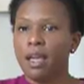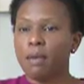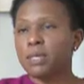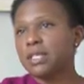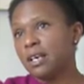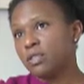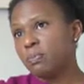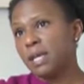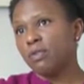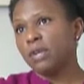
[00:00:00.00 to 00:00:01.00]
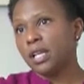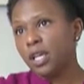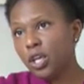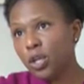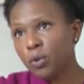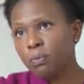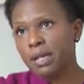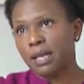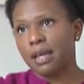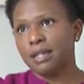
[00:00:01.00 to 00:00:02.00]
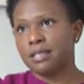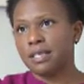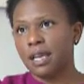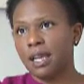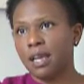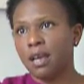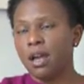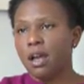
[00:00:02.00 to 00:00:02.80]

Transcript: And besides being really humanizing,